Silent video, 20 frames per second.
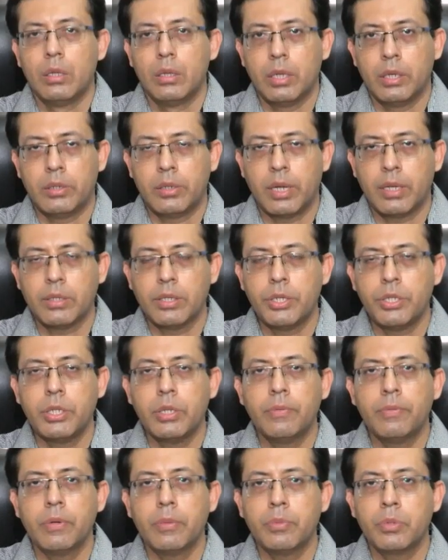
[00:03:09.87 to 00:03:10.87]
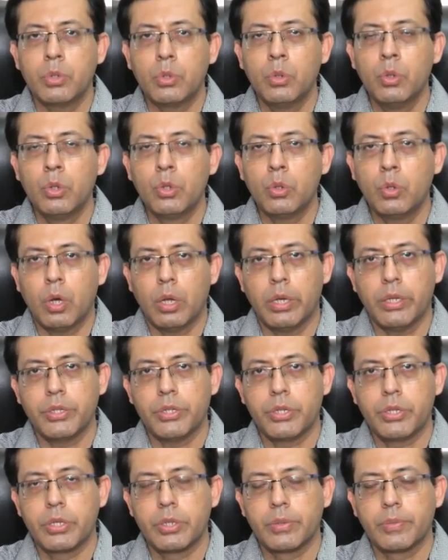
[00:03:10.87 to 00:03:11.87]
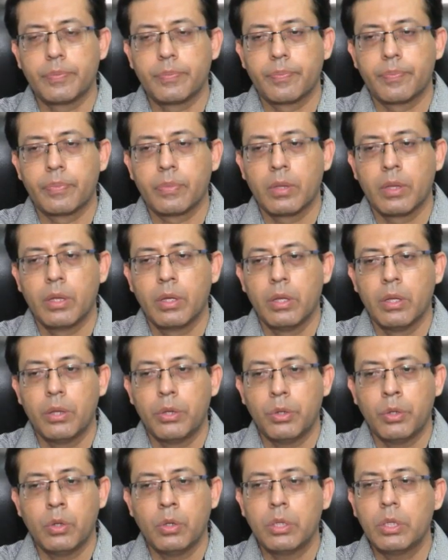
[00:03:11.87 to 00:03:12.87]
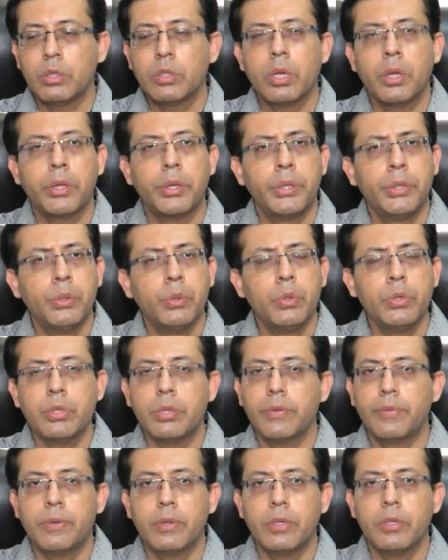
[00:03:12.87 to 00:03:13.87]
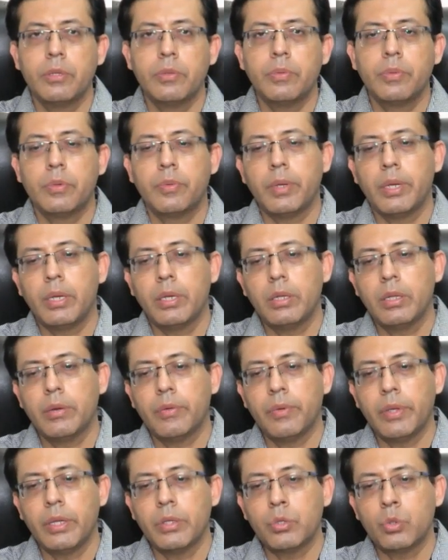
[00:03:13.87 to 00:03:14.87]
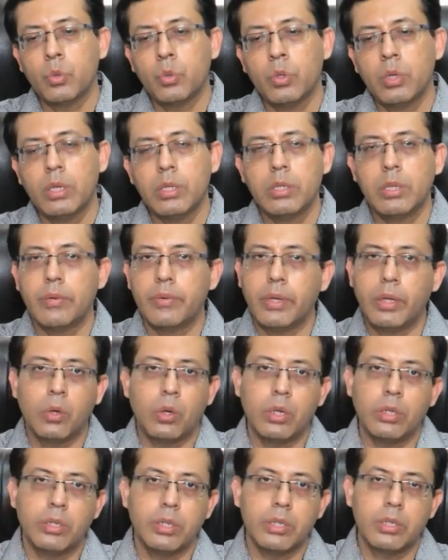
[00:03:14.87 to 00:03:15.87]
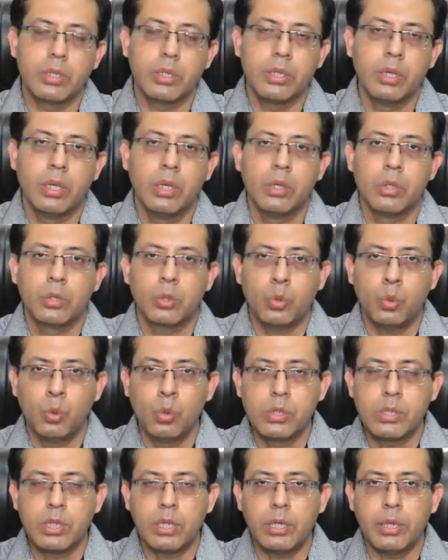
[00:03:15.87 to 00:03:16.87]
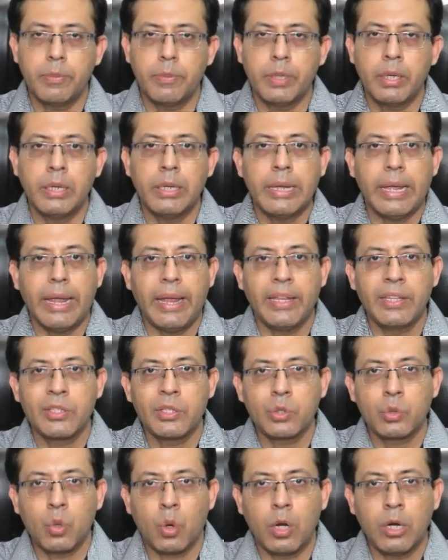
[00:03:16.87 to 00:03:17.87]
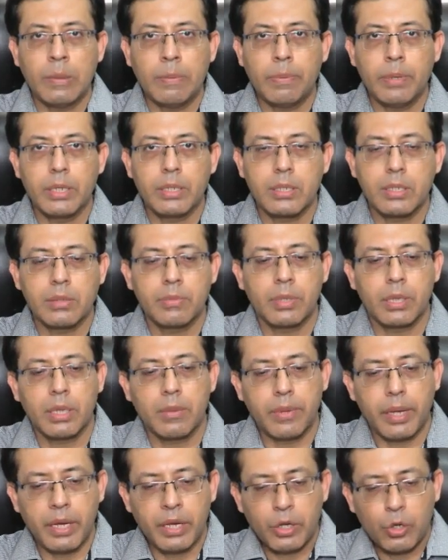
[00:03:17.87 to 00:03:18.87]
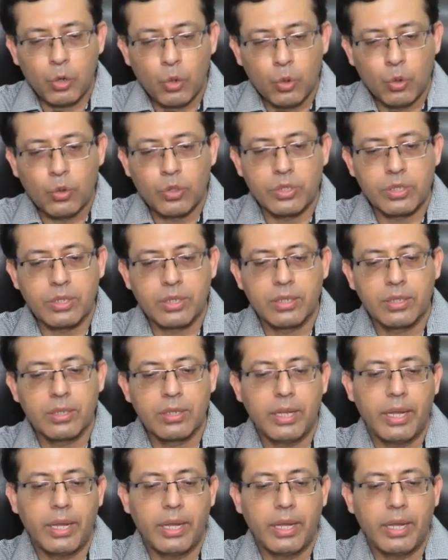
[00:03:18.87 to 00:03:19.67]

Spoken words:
The transition from school to college. You know, there's a huge difference between the way school is, the way college is. Schools are typically ensconced places, matlab enclosed.